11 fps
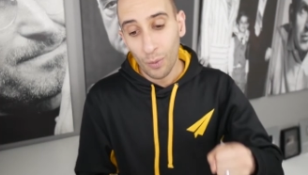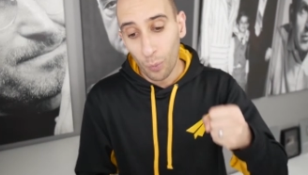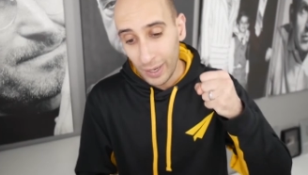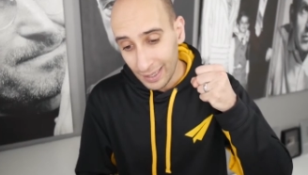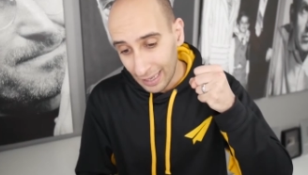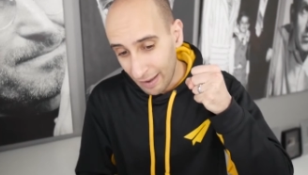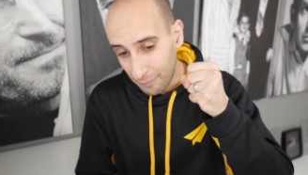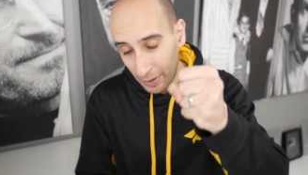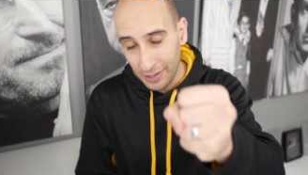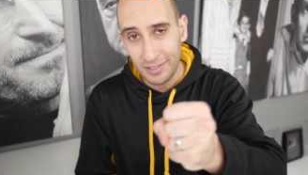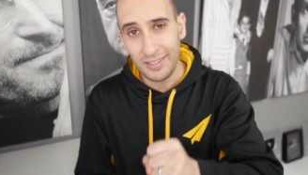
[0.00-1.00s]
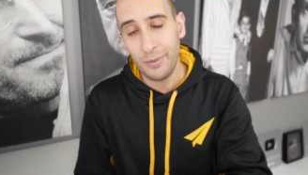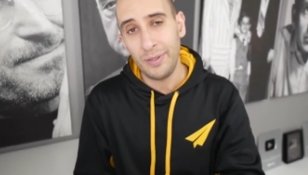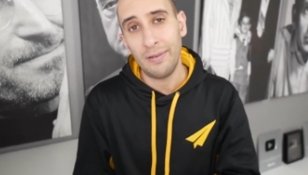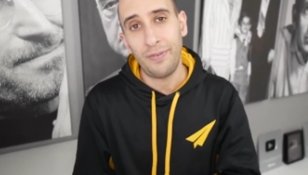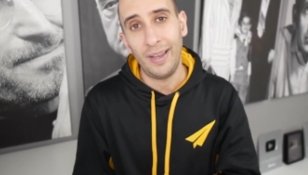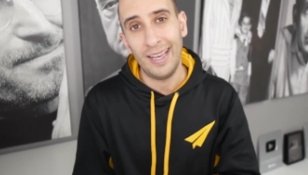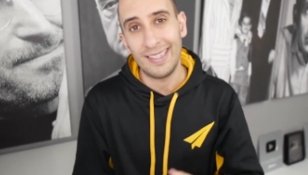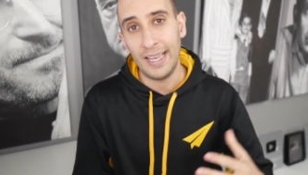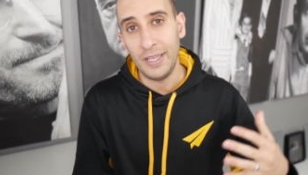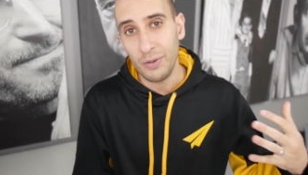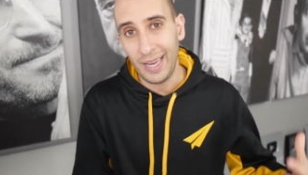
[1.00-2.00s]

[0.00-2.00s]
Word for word: When life punches you in the face and you